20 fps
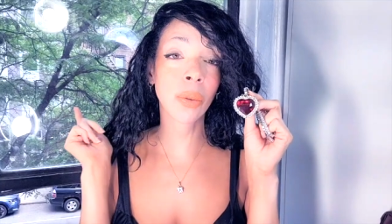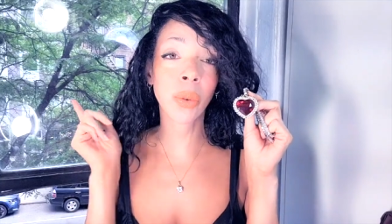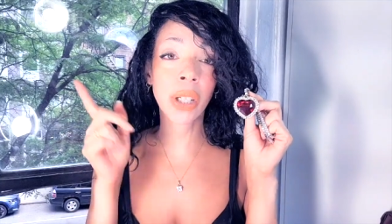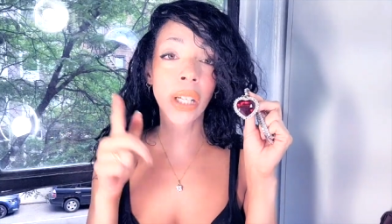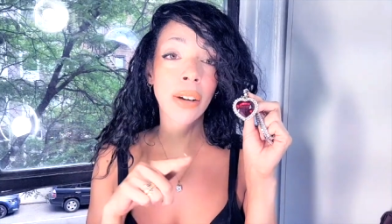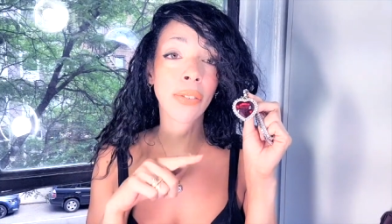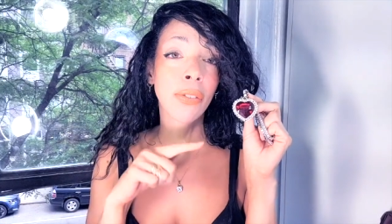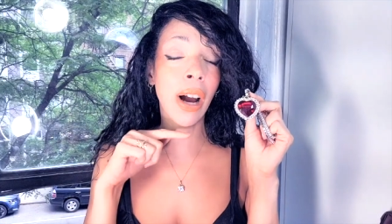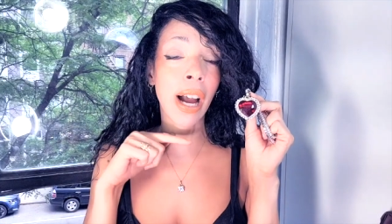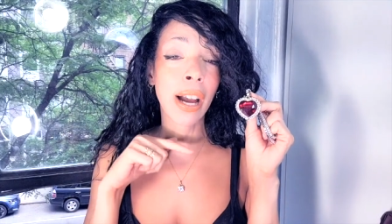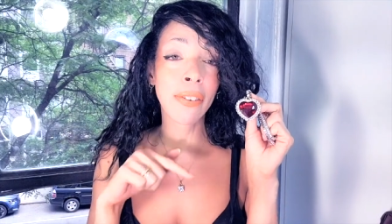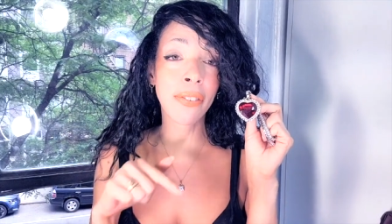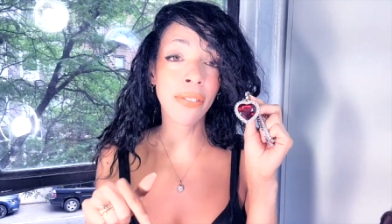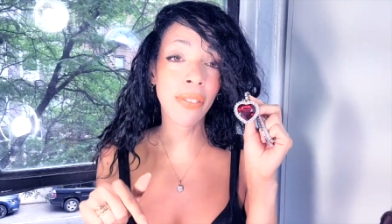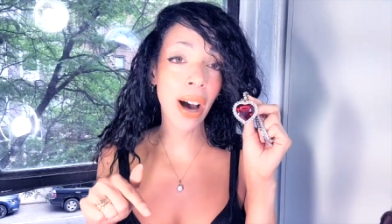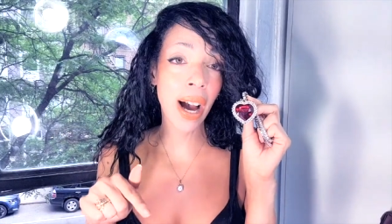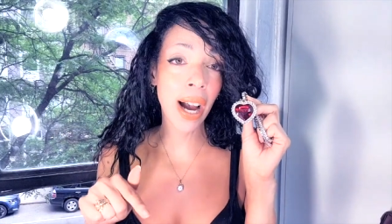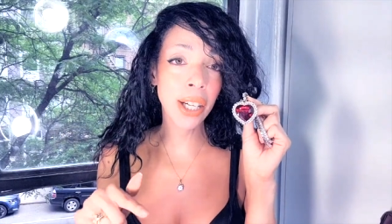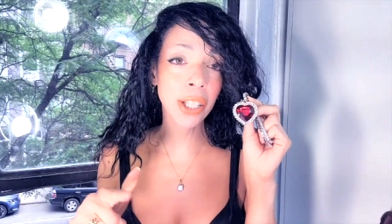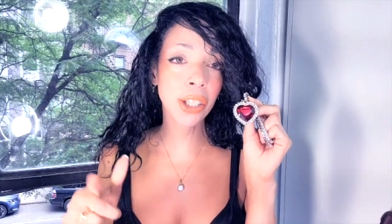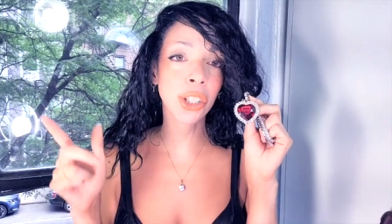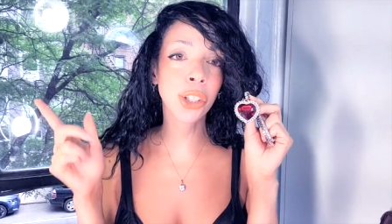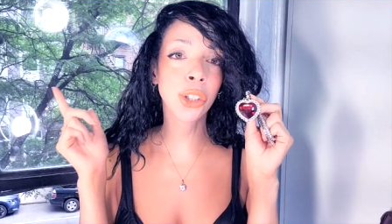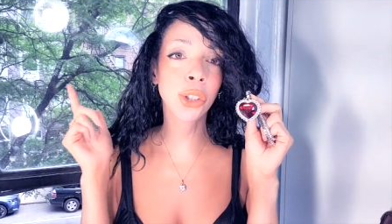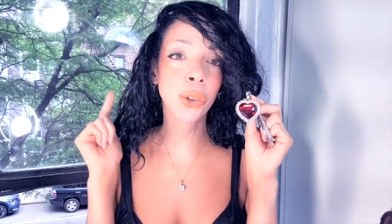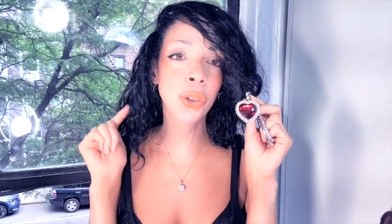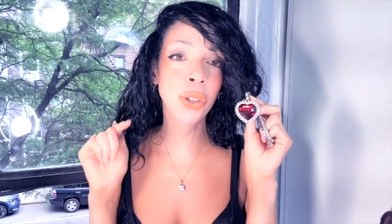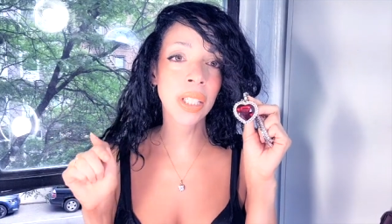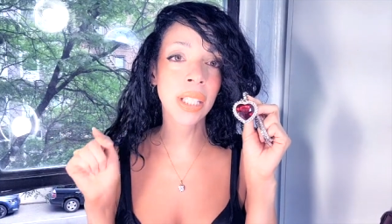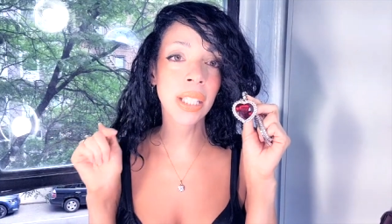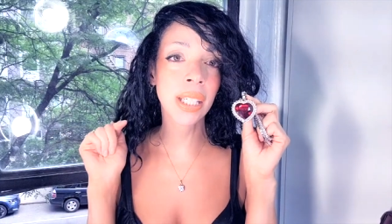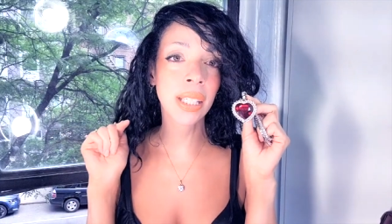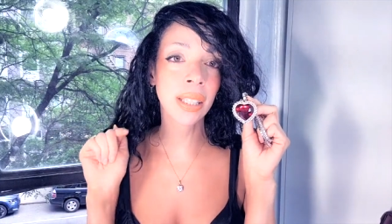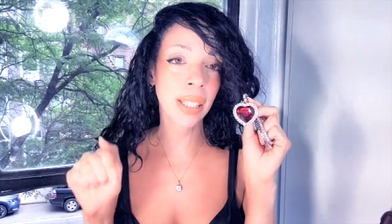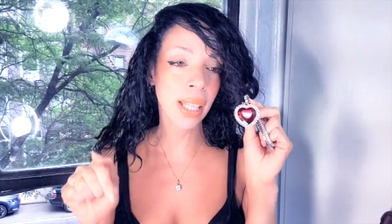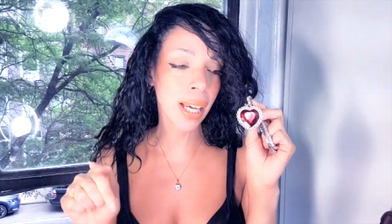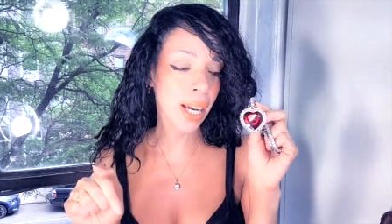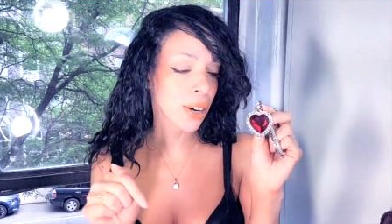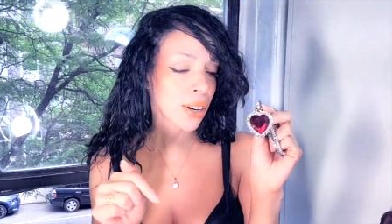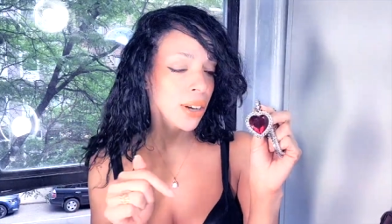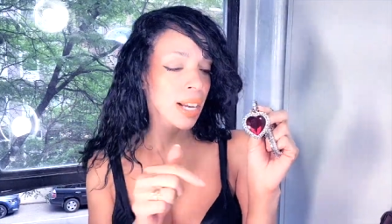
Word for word: whatever I find you'll see it there